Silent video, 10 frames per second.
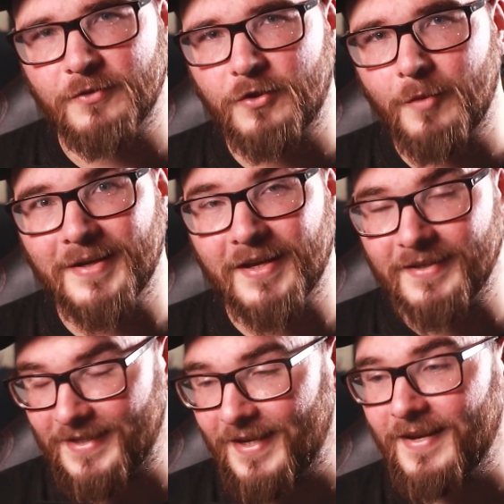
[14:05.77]
comment I
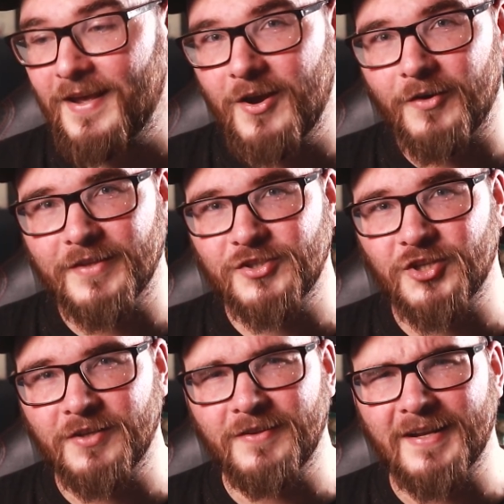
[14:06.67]
get on this
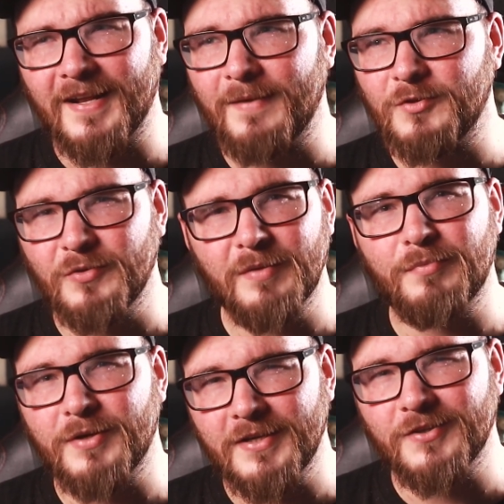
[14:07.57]
channel, and I'm doing a
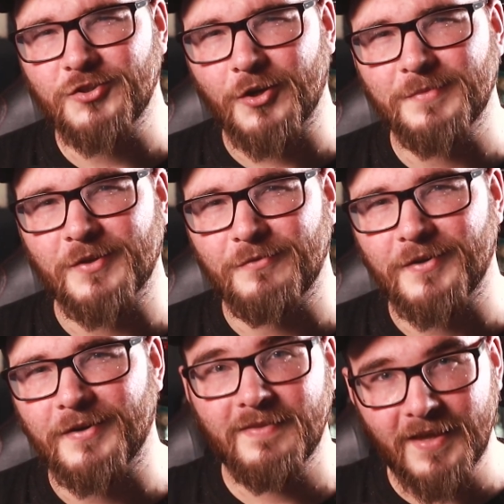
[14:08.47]
pretty good job so
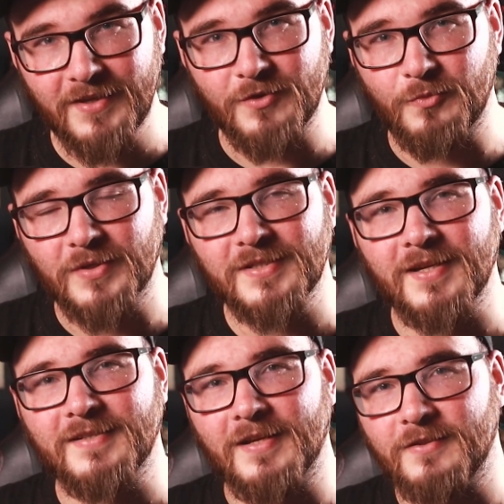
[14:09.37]
far. Thank you once
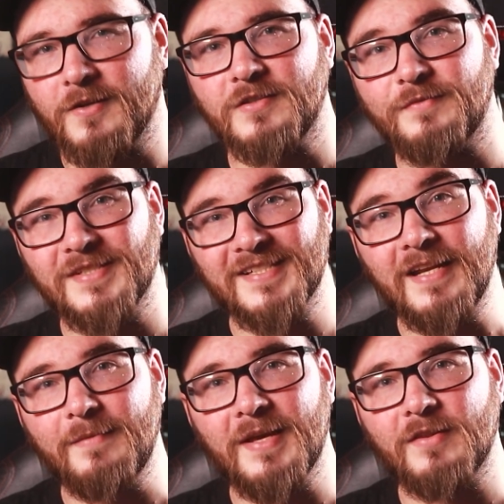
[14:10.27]
again to Elgato for
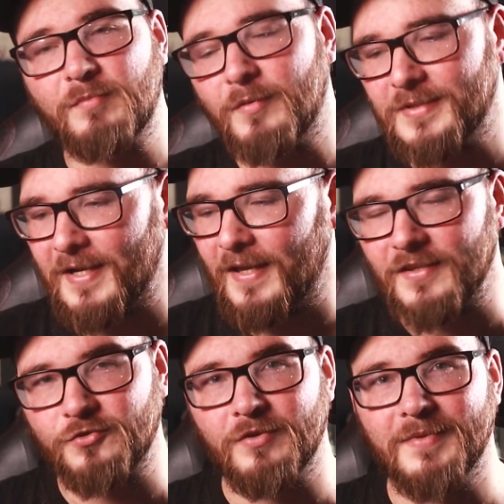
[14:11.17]
sending me out the prompter and the
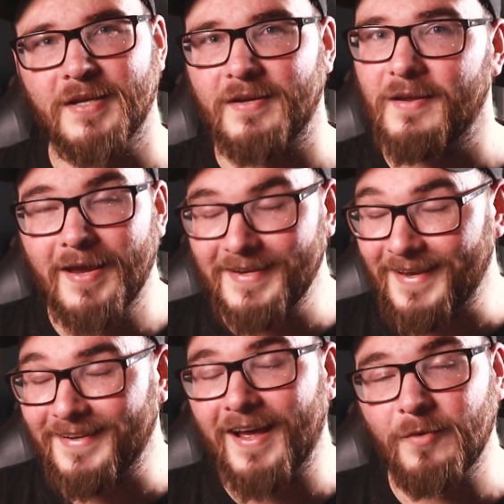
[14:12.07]
Stream Deck.
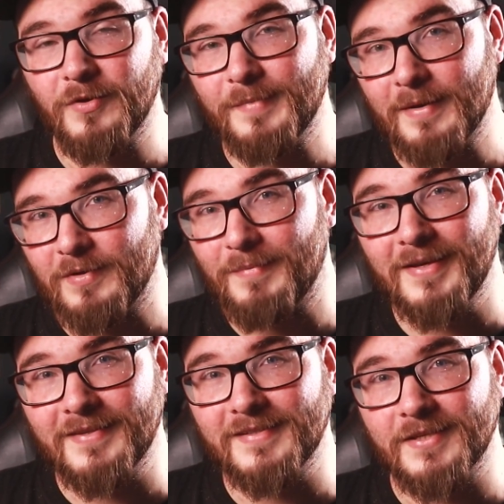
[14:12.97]
Again, I wouldn't be able to
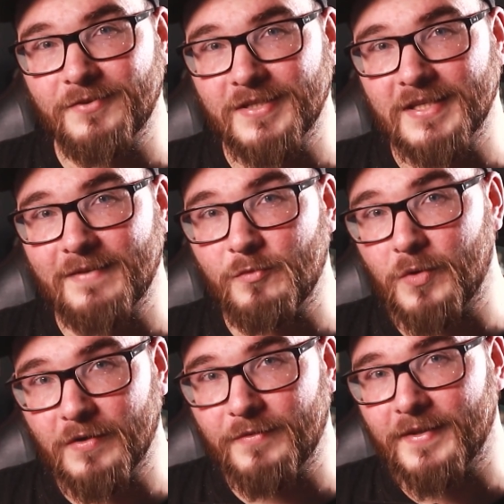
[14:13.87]
make this series if it
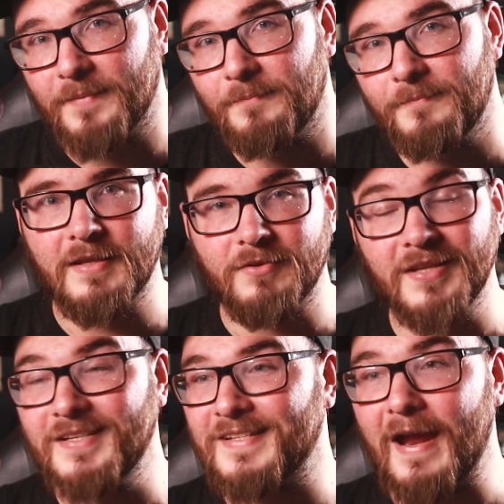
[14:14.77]
weren't for them. There are
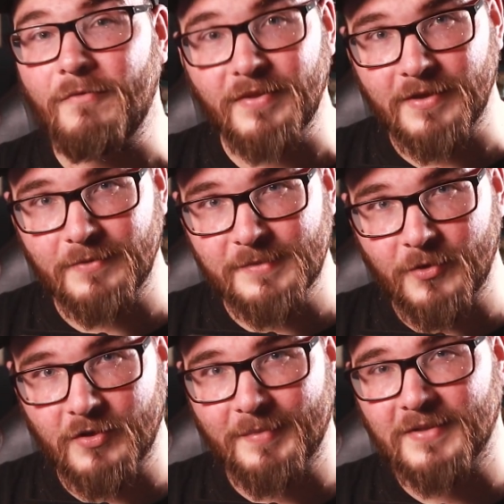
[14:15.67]
links to everything we've
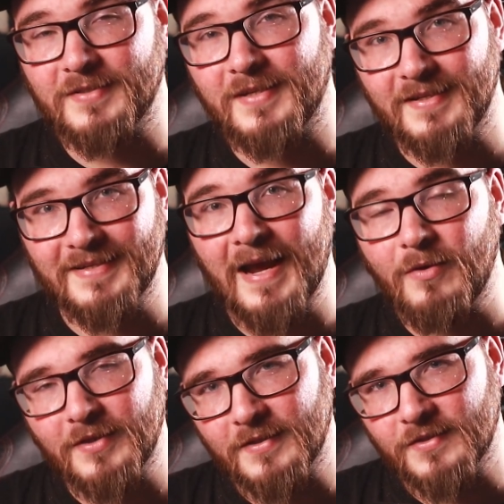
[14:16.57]
spoken about today
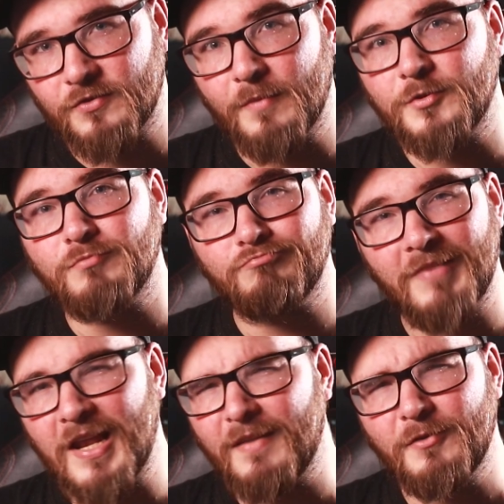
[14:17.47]
down in the description.
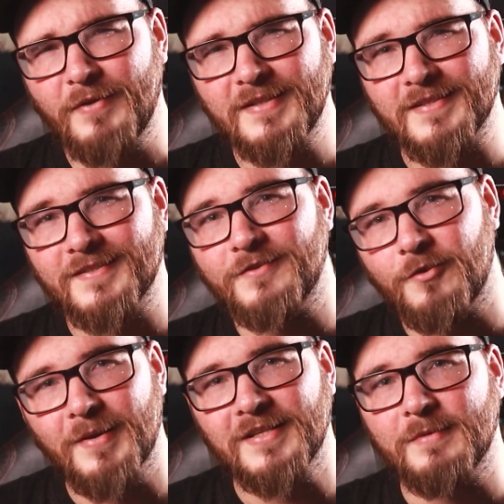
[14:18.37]
I love your faces. You're
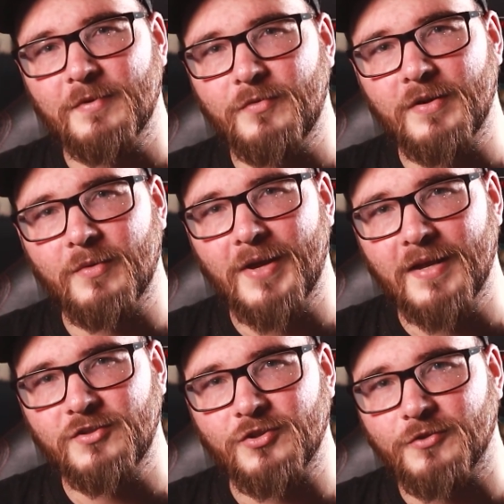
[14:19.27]
amazing, beautiful, and I will
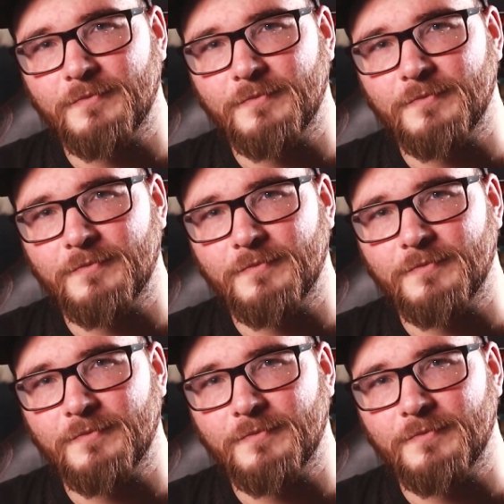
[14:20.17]
catch you